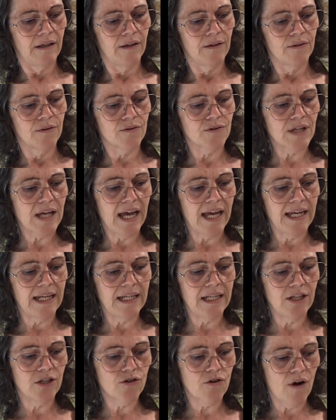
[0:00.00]
There's
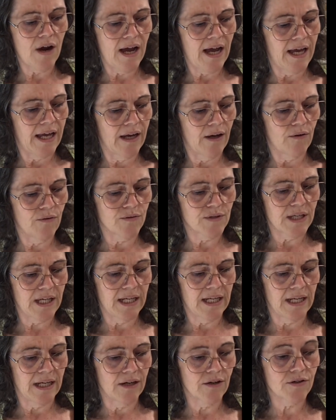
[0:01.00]
80 triangles in
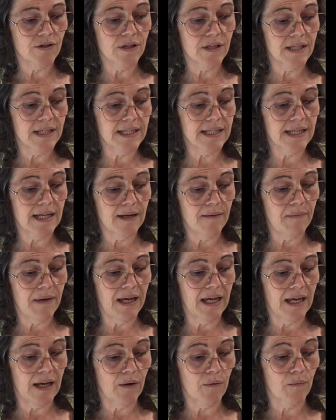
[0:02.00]
here, so this is gonna
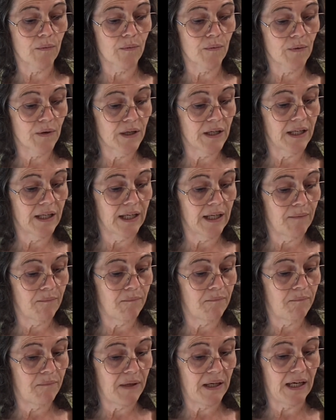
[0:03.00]
make a really
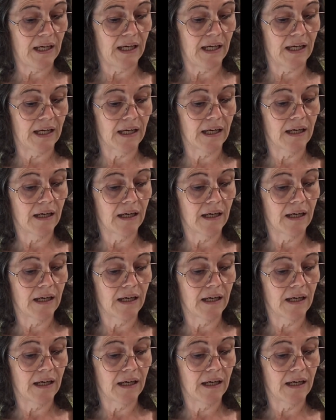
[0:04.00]
big,